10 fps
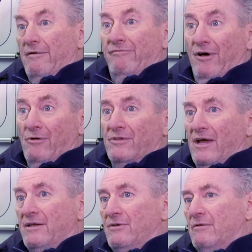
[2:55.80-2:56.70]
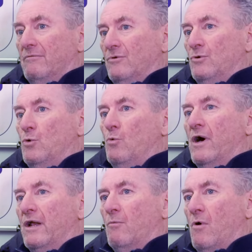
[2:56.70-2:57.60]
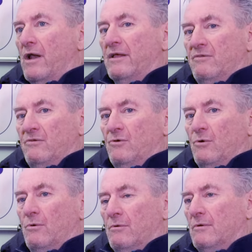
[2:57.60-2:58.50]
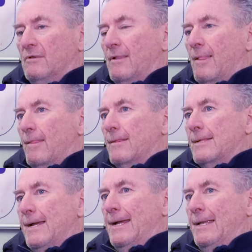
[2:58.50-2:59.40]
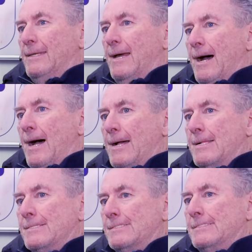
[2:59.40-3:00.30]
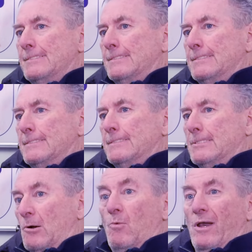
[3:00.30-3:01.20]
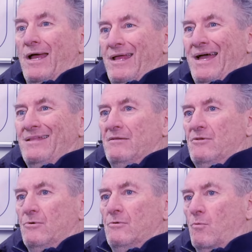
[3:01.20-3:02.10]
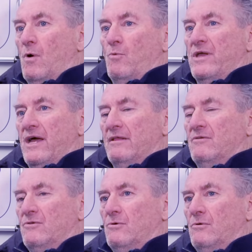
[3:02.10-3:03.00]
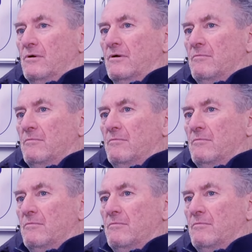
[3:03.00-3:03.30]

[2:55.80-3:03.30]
felt I knew what I wanted to do. And, or what I had to do, what we had to do